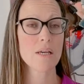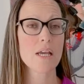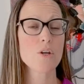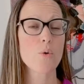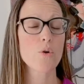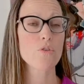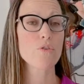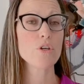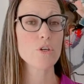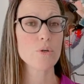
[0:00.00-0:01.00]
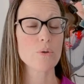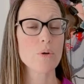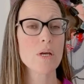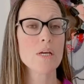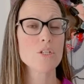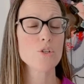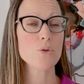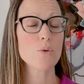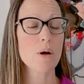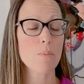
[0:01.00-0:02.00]
in order for you
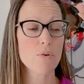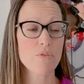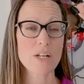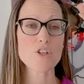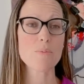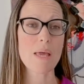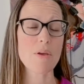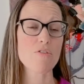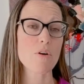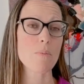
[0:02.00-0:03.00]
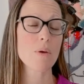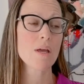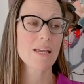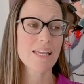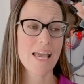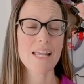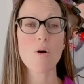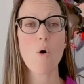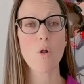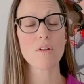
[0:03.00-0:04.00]
to prevent your baby from getting
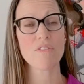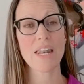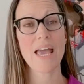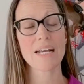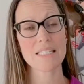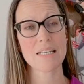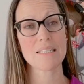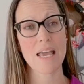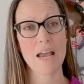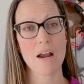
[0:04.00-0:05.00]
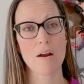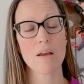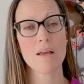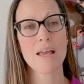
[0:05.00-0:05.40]
all of that excess air